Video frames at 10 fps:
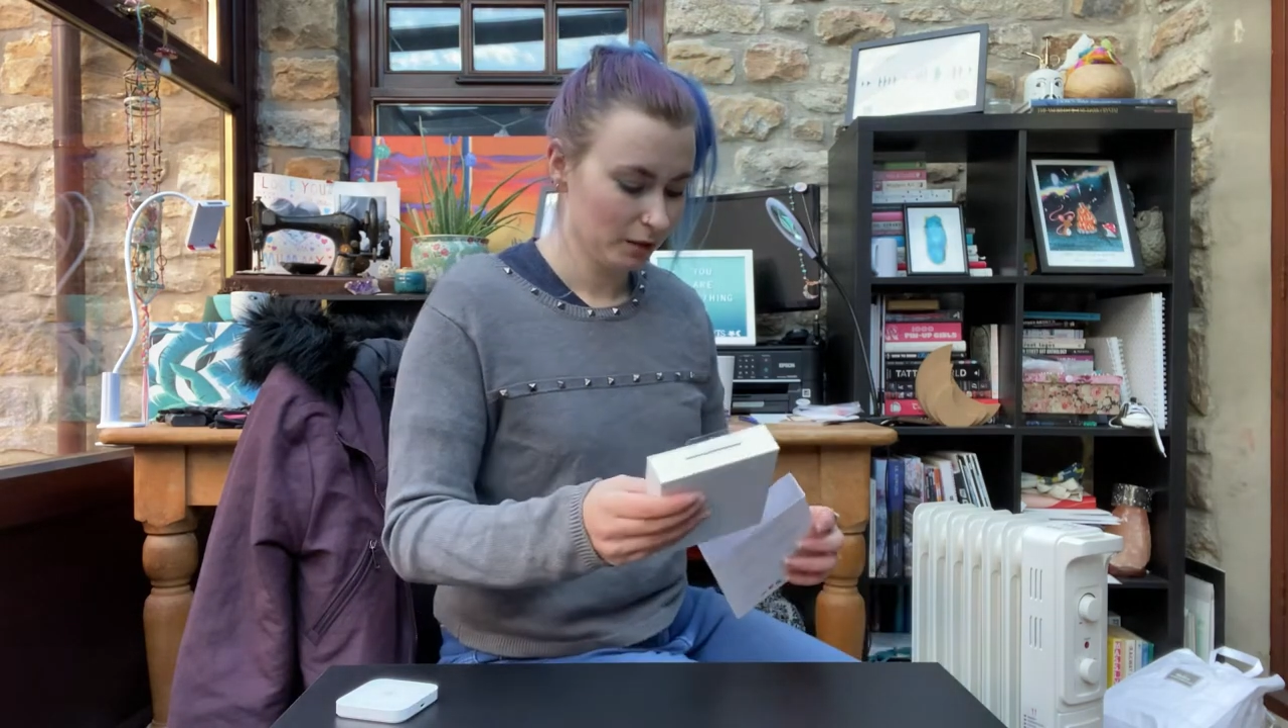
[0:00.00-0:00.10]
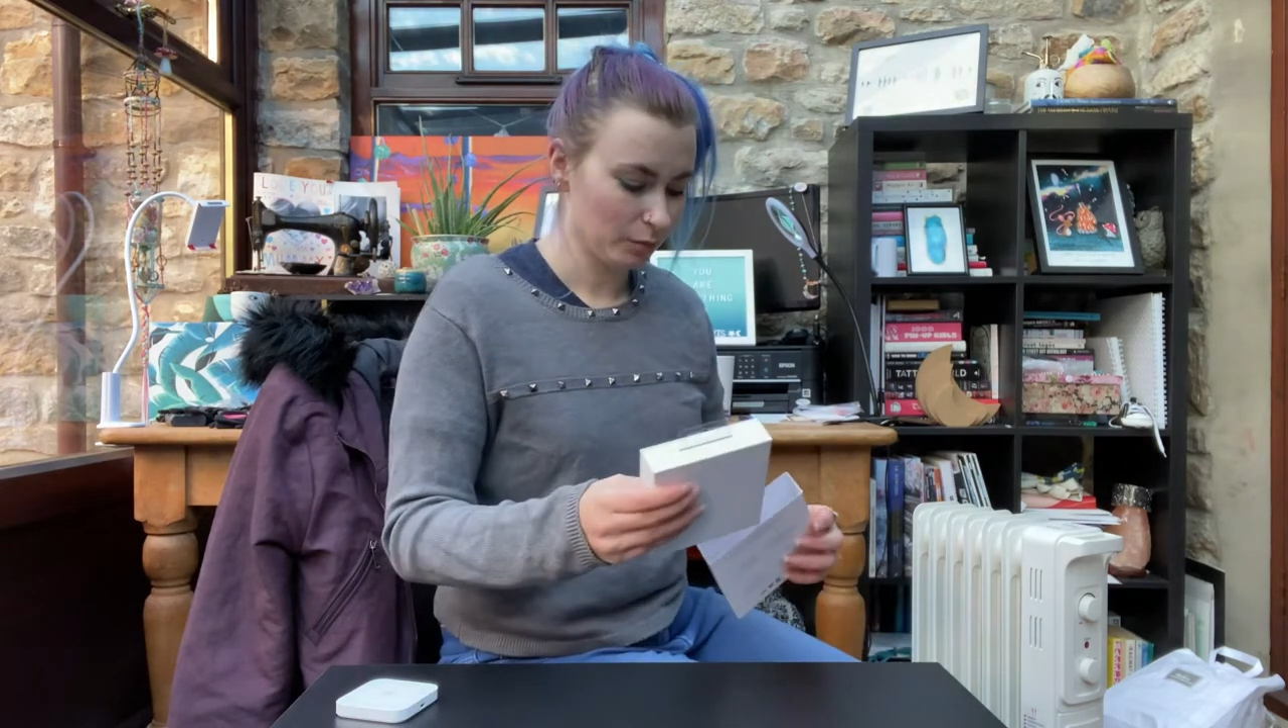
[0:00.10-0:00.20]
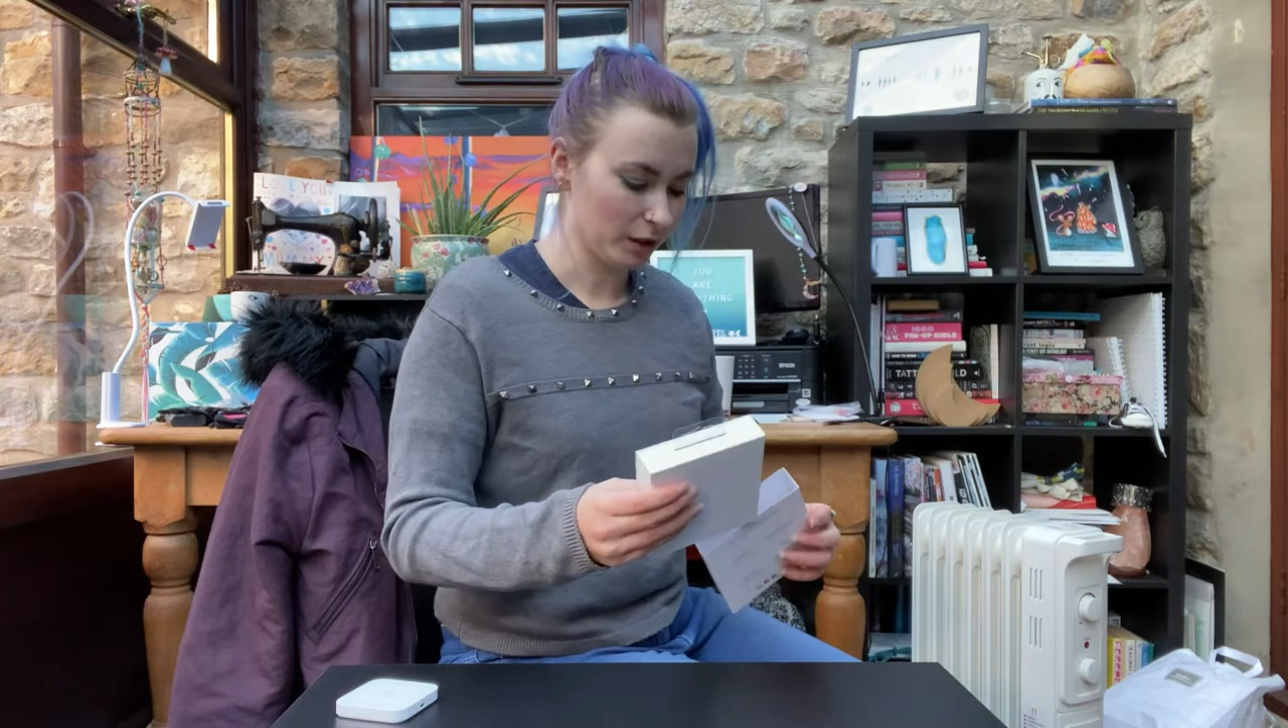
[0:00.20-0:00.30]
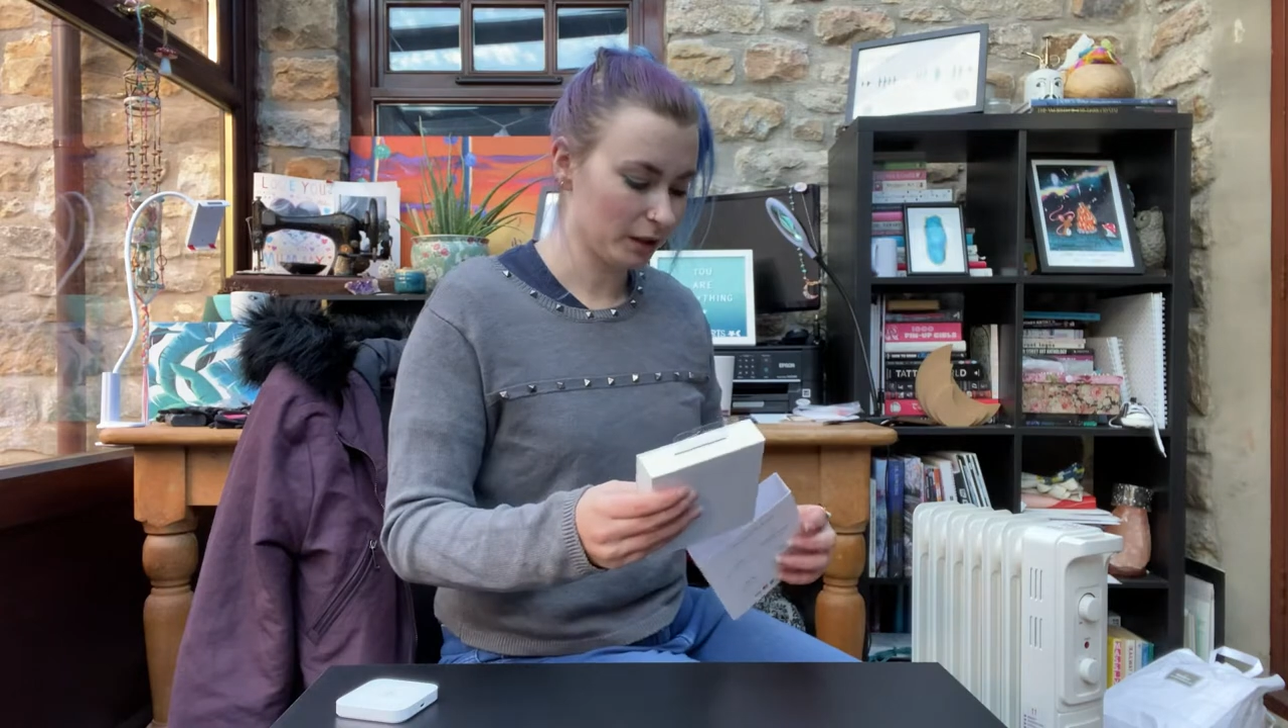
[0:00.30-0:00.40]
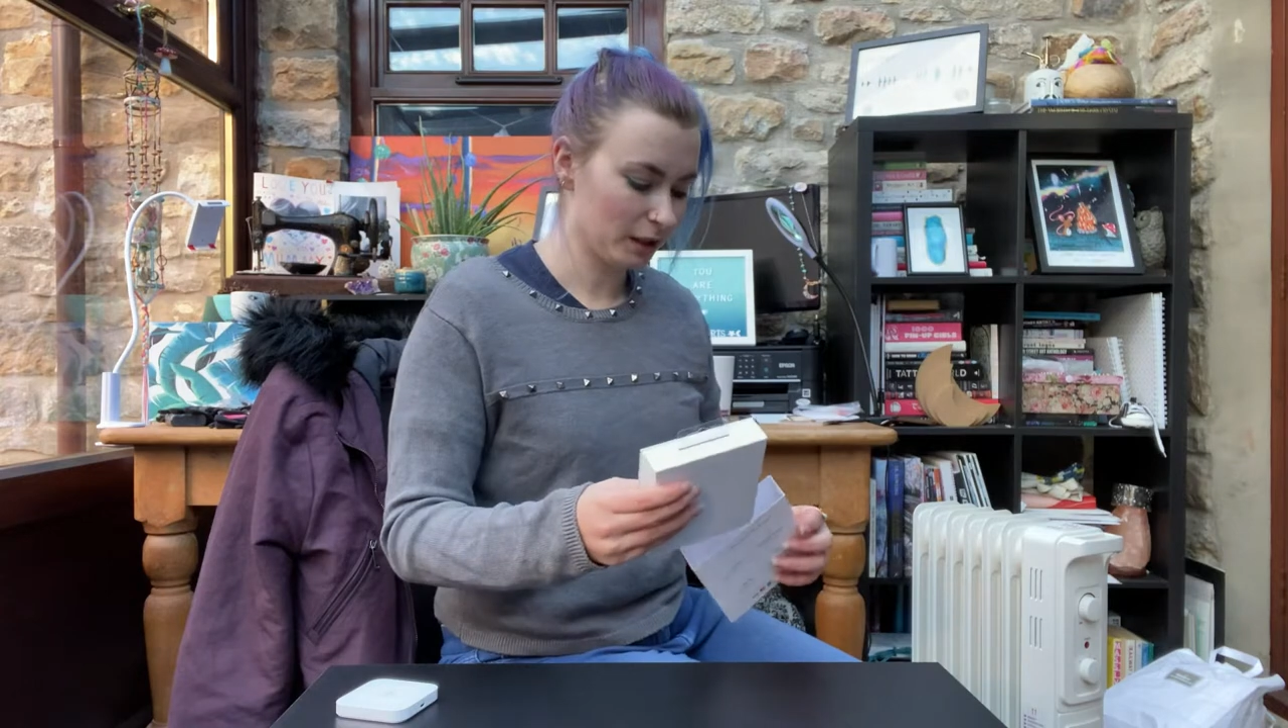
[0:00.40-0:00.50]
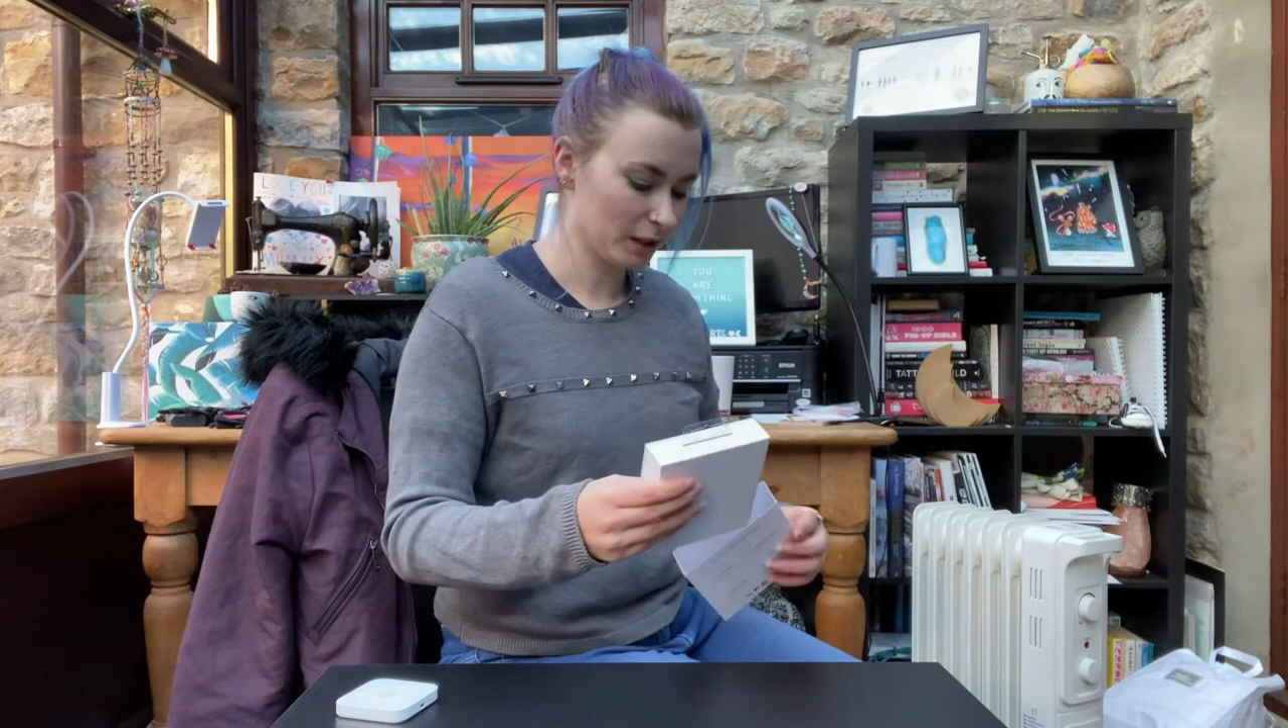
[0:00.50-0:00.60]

But the